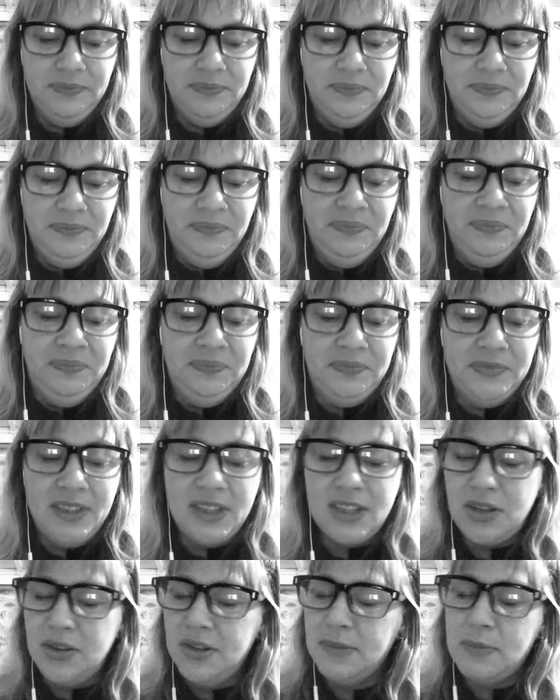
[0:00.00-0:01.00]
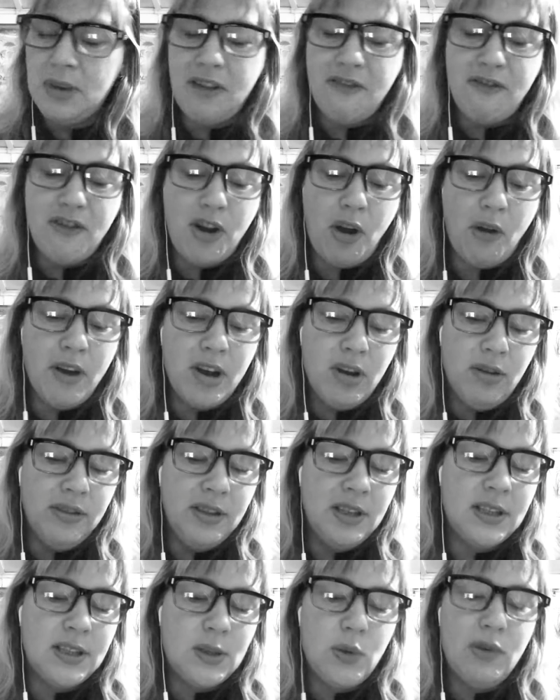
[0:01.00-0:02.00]
Excuse me, for going on
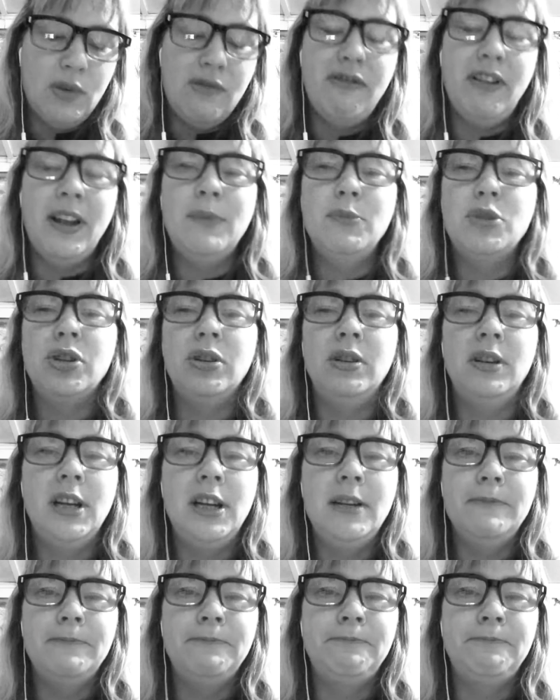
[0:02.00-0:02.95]
this twin flame journey.